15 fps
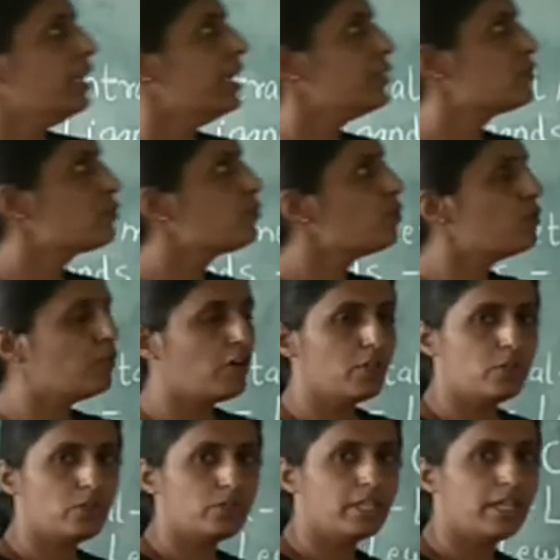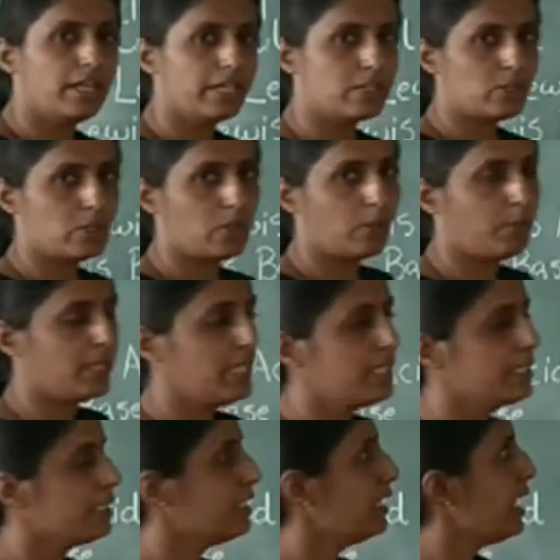Let's move on to the next topic,
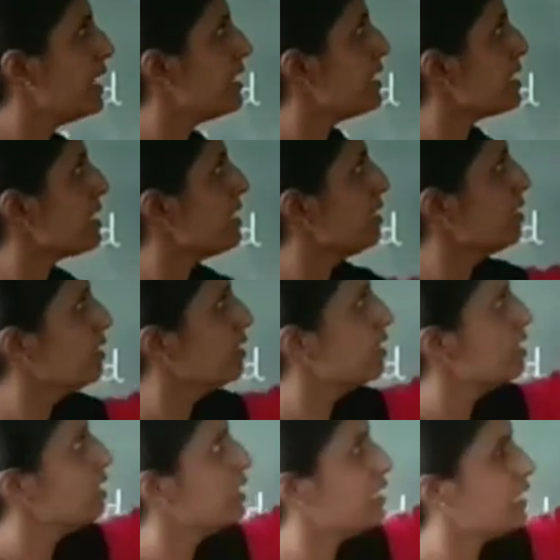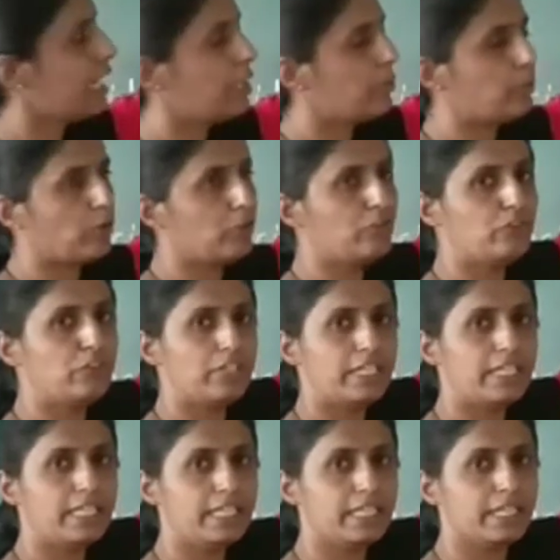that is the type of
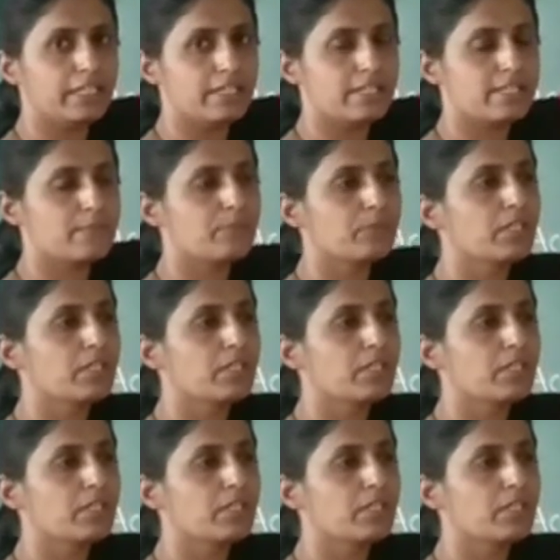ligands.